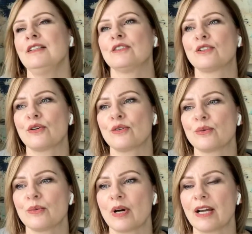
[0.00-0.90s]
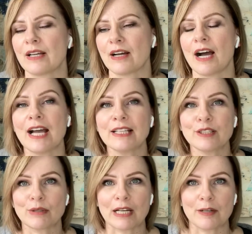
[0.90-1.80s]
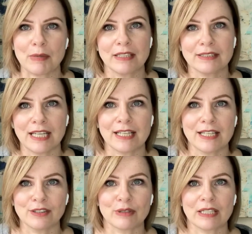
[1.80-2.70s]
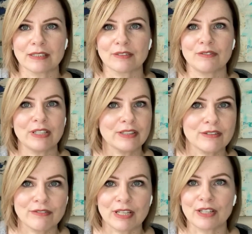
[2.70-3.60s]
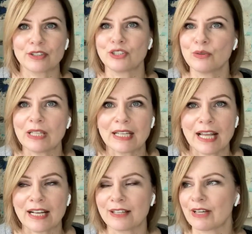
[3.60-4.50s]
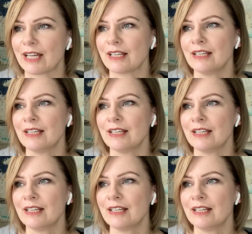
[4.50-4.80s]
So I highly recommend taking the risk, feeling the fear, doing it anyway.